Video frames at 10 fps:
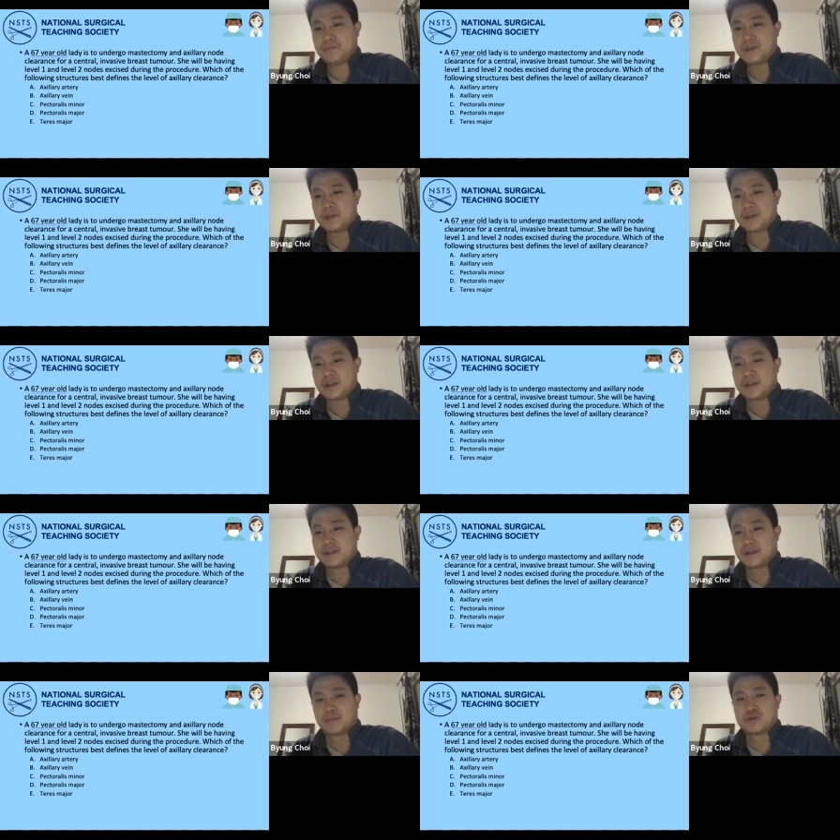I
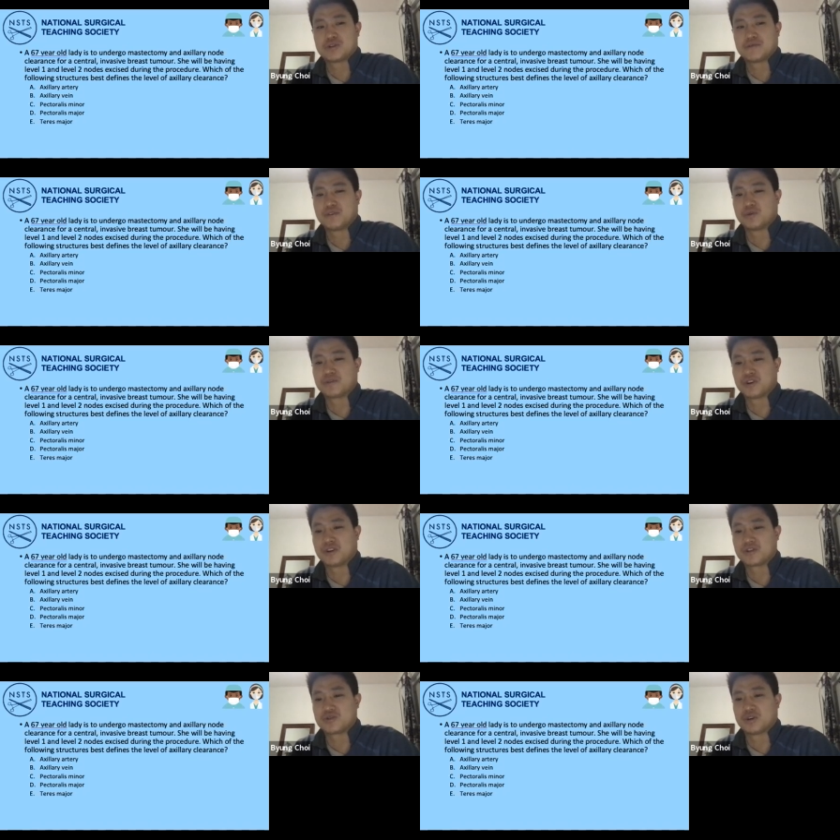think most of you have got
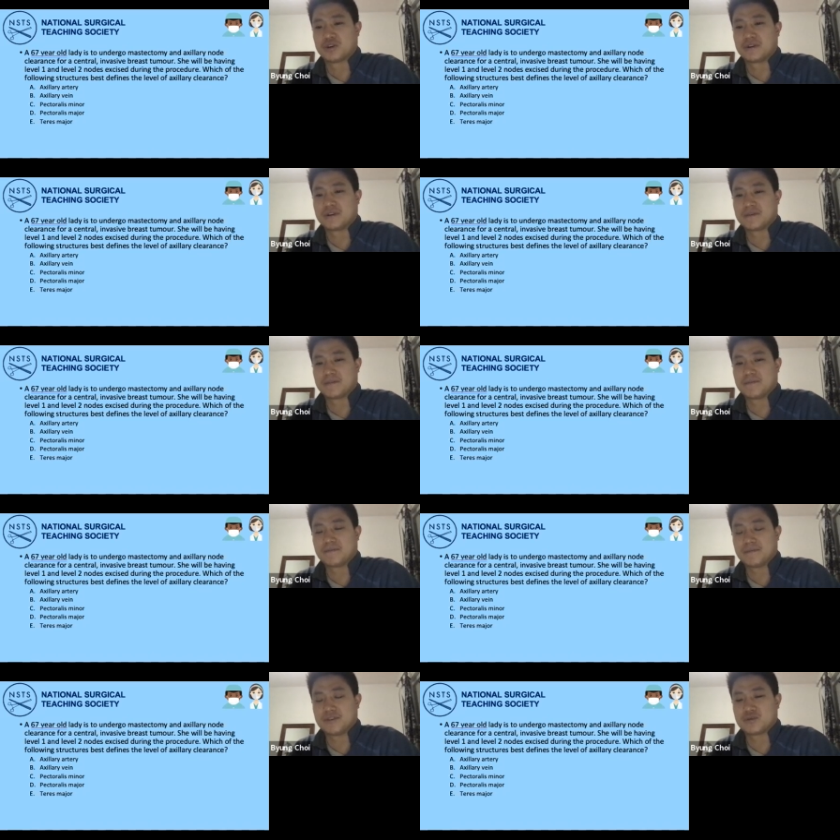this one
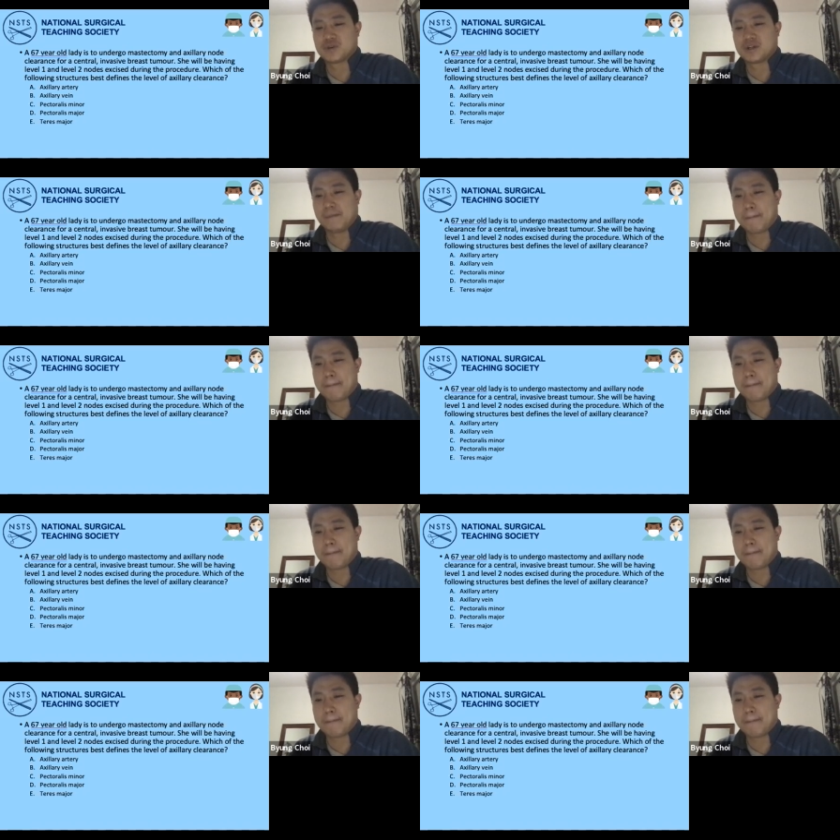as well.